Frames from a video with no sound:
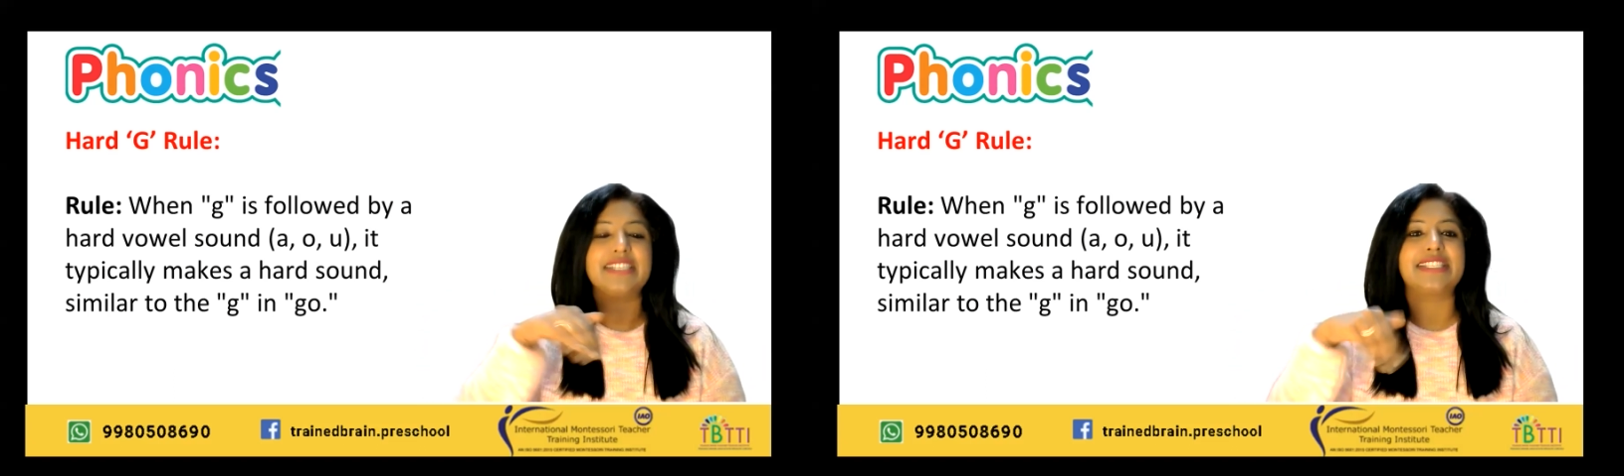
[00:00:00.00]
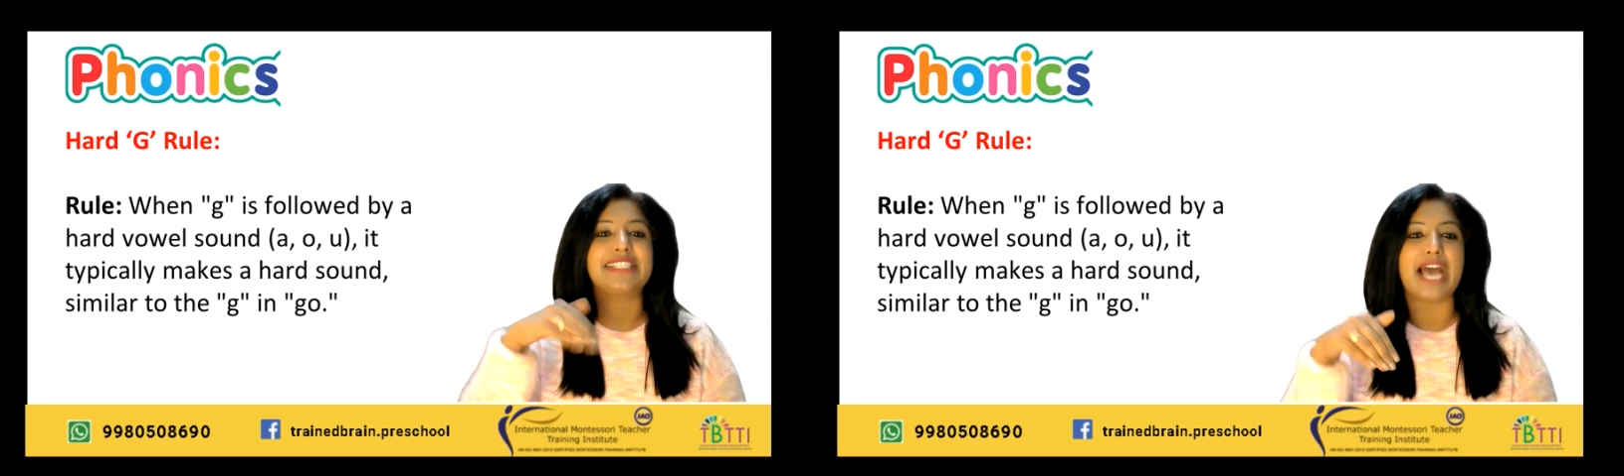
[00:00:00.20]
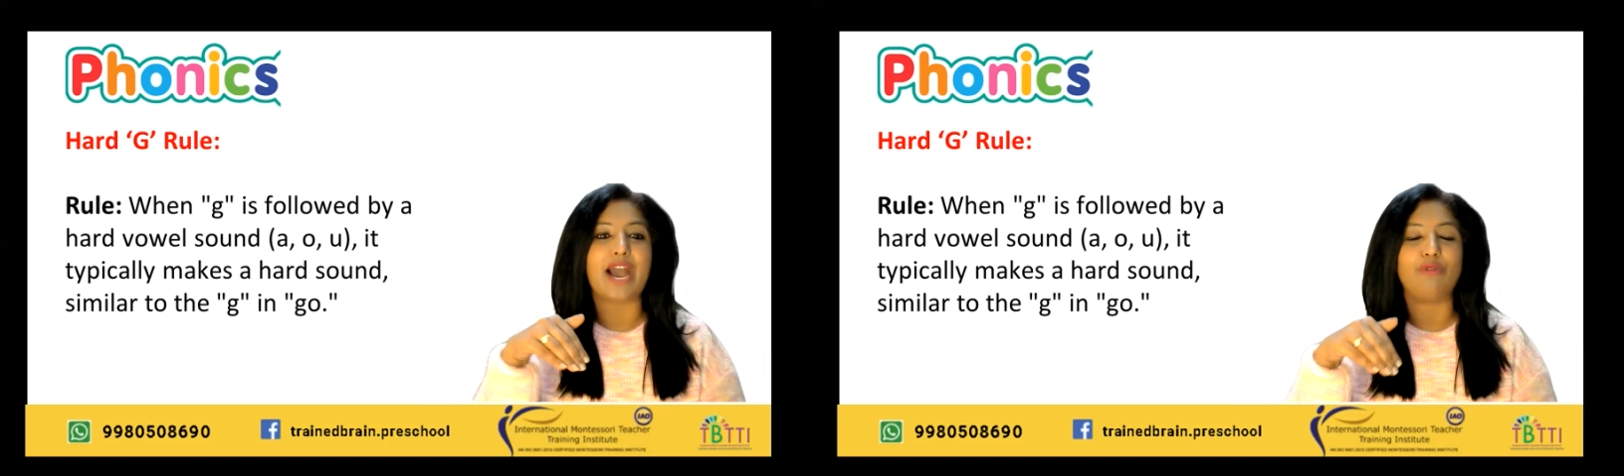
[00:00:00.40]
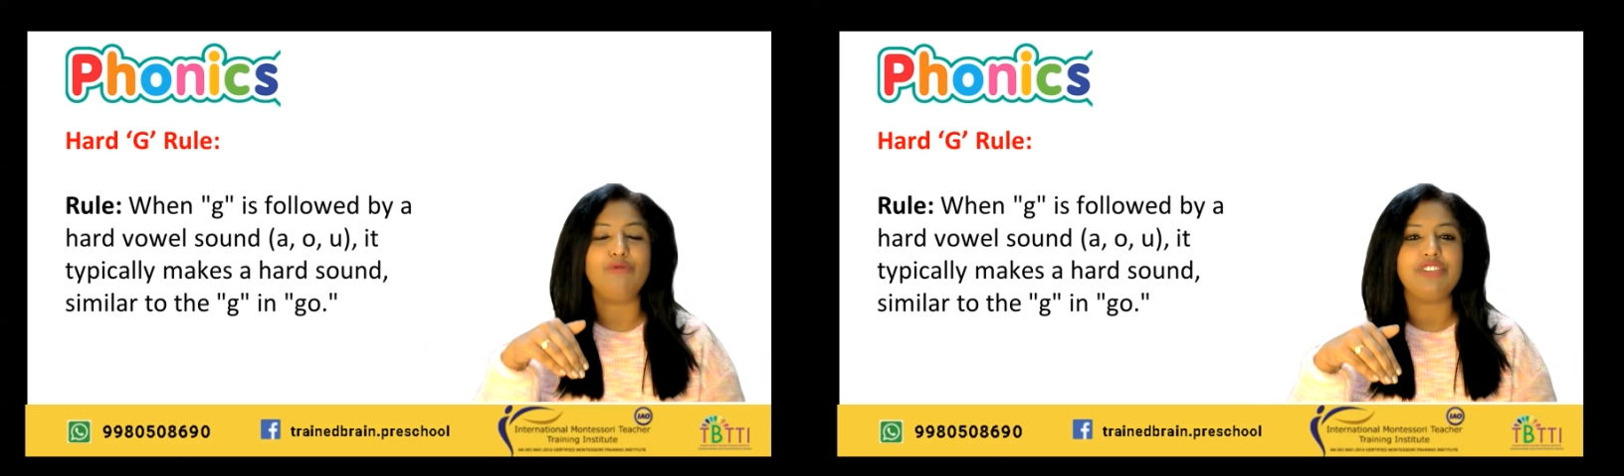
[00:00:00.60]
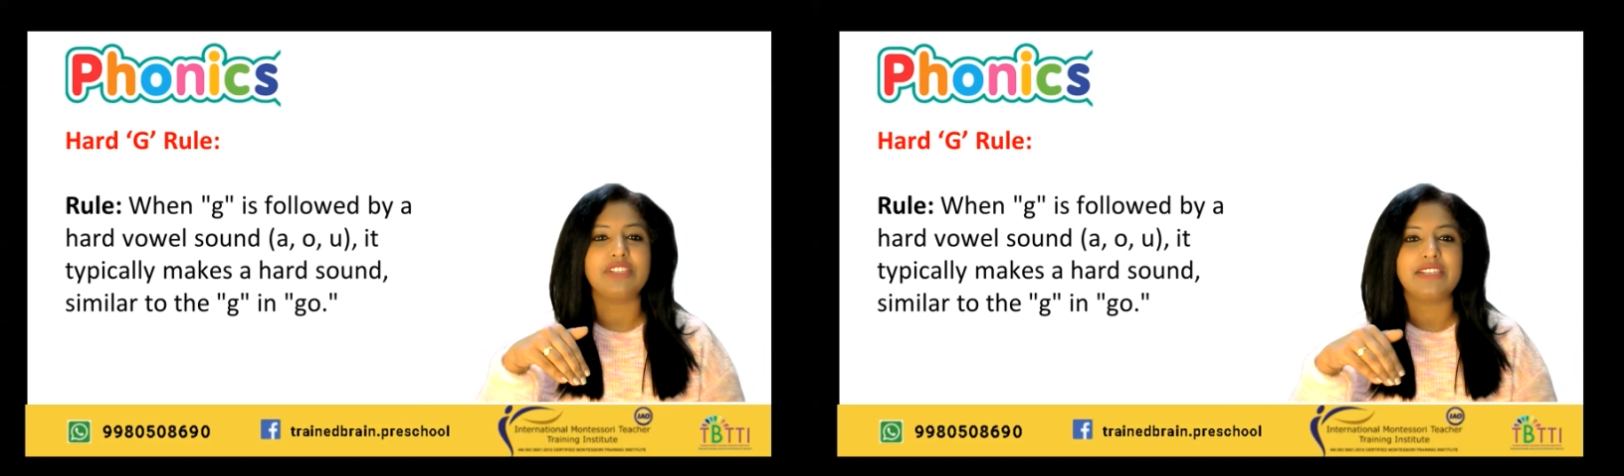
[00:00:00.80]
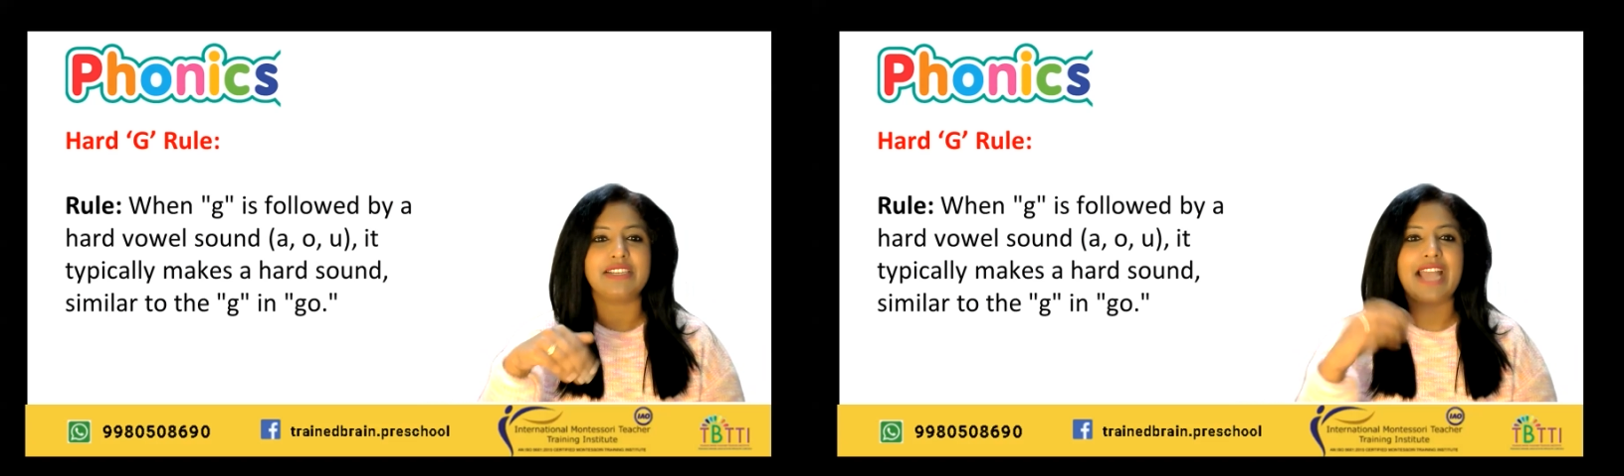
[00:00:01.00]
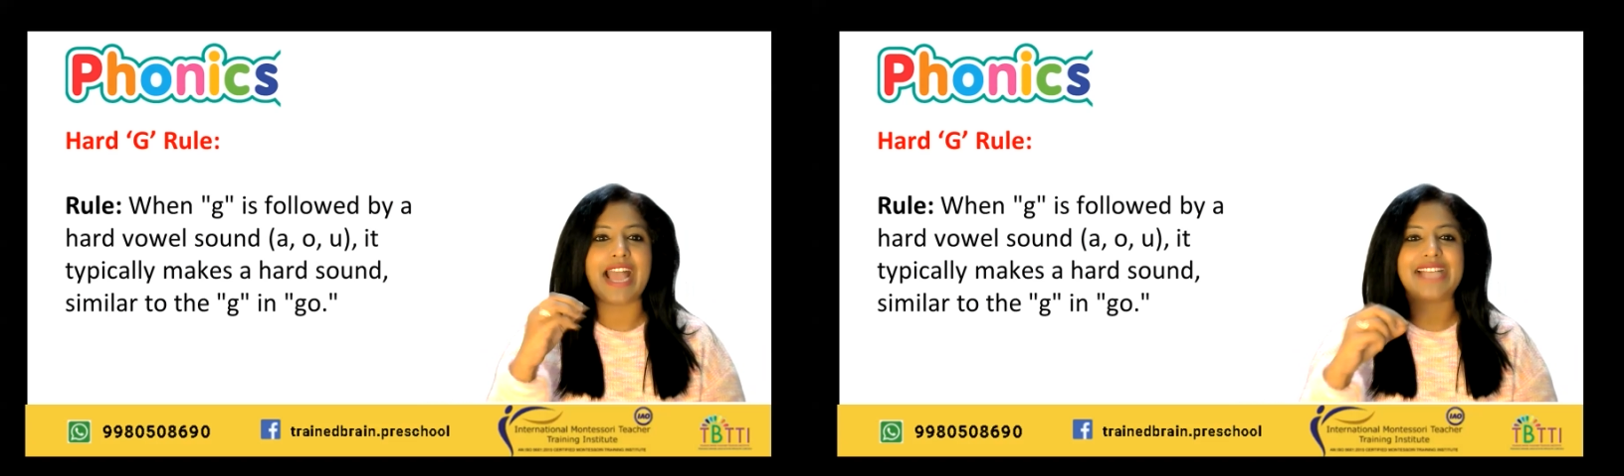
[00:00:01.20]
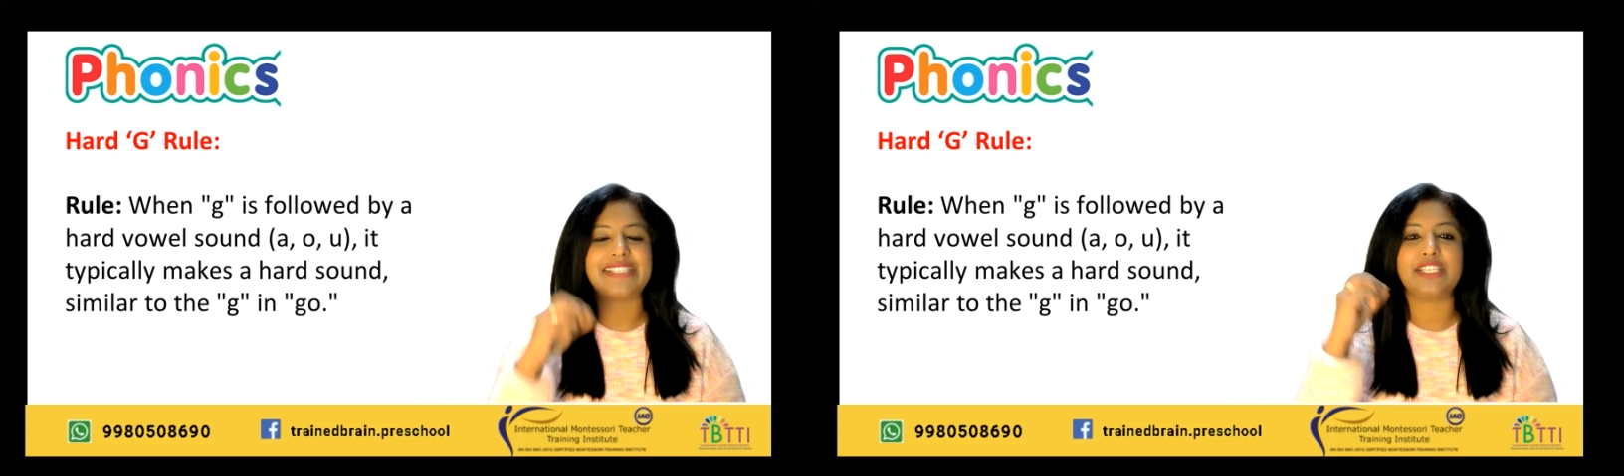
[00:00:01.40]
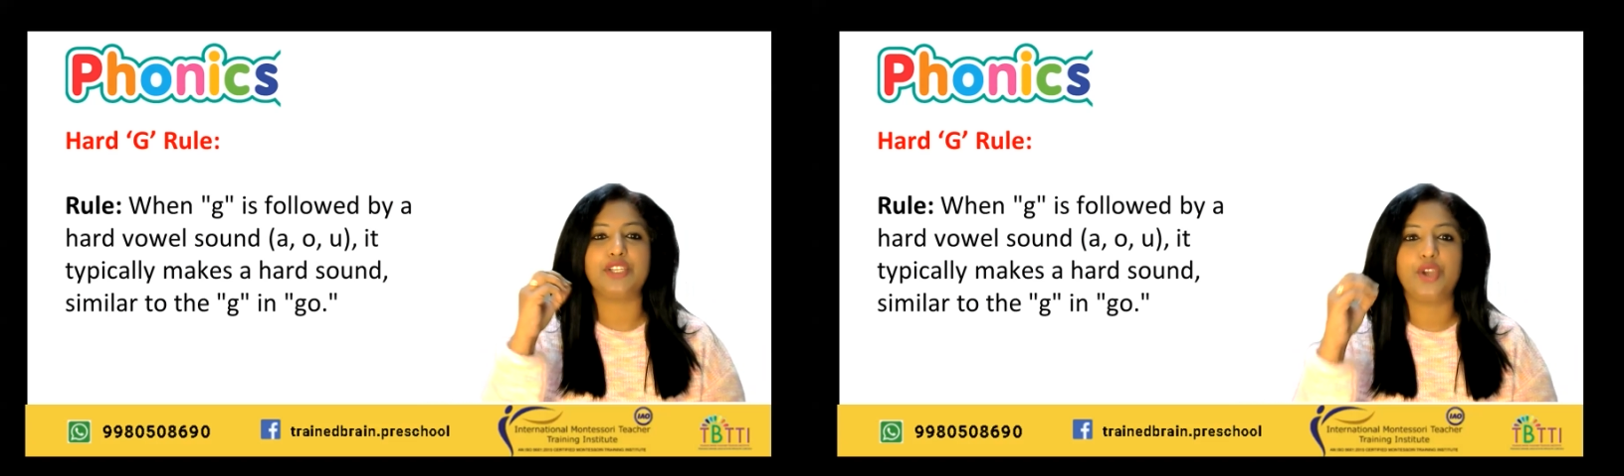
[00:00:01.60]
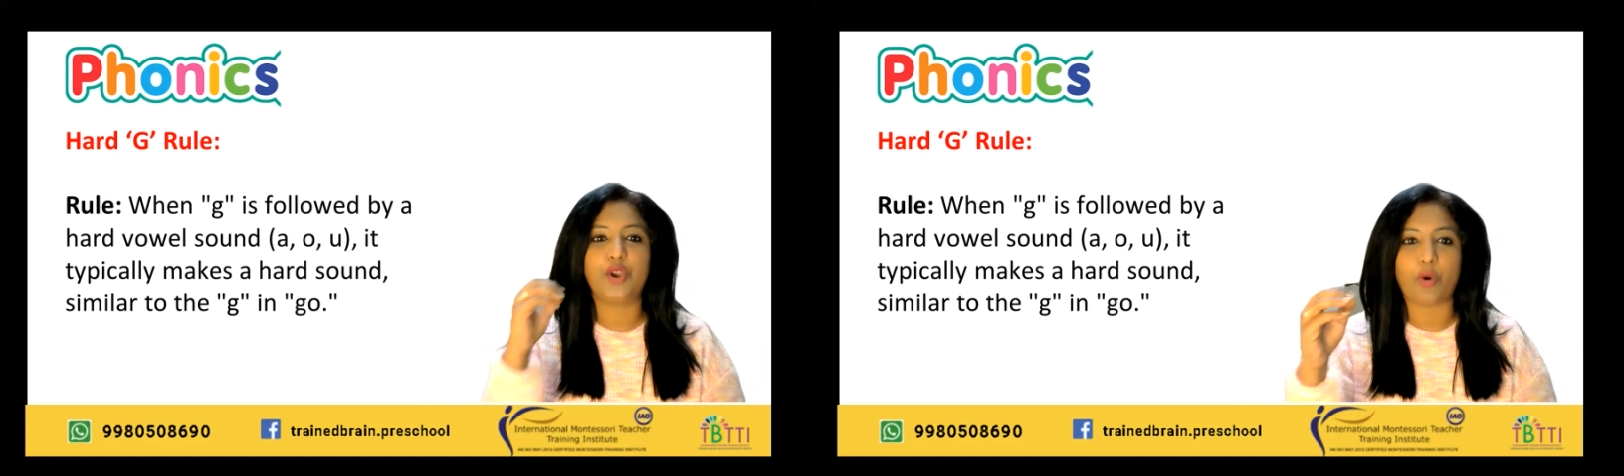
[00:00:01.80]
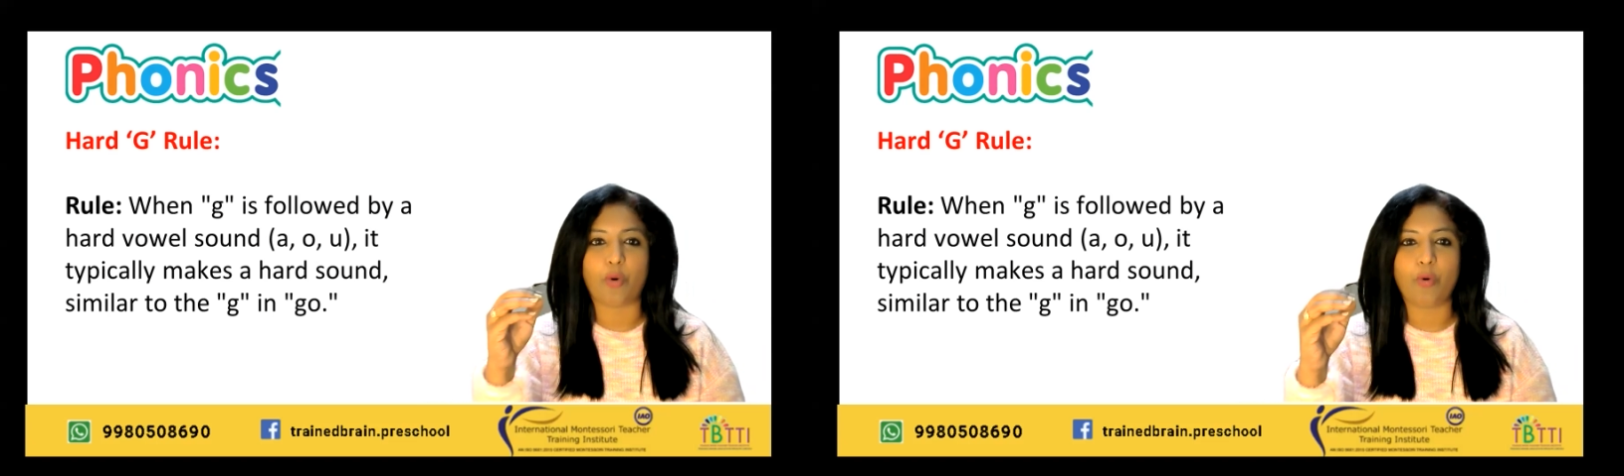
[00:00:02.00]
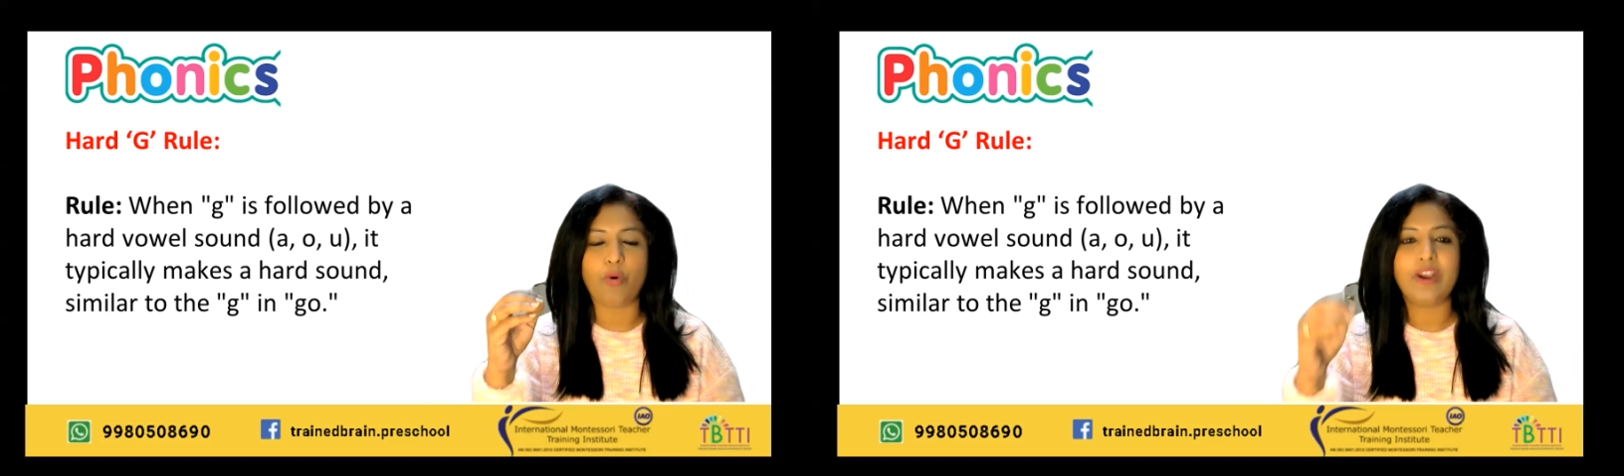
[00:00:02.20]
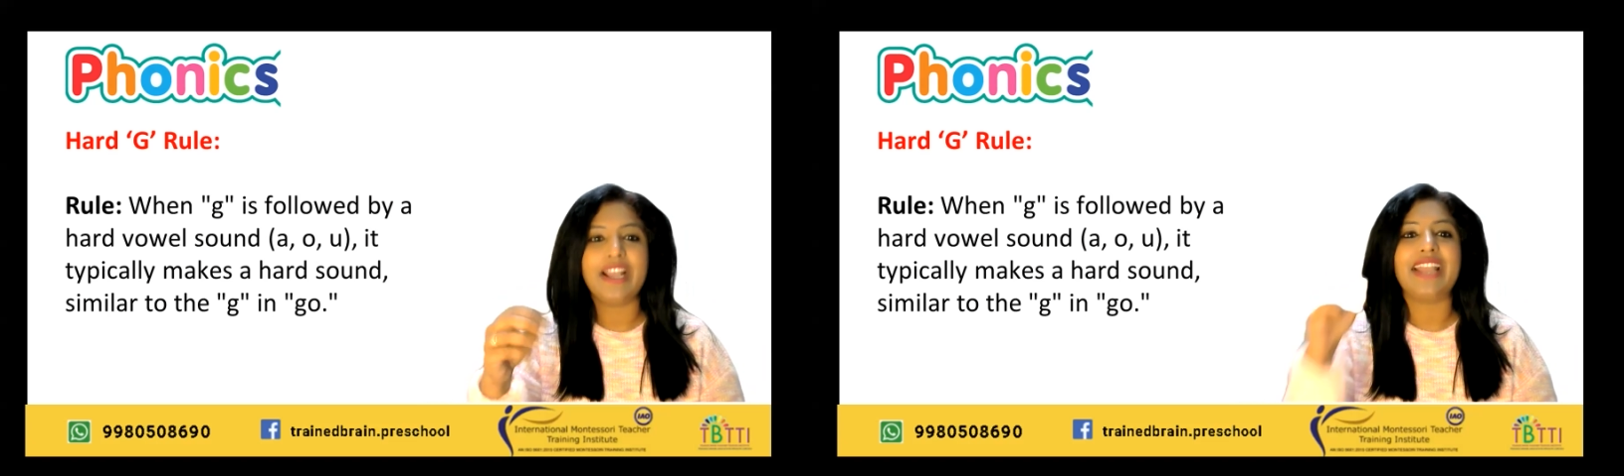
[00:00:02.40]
sound, as in go,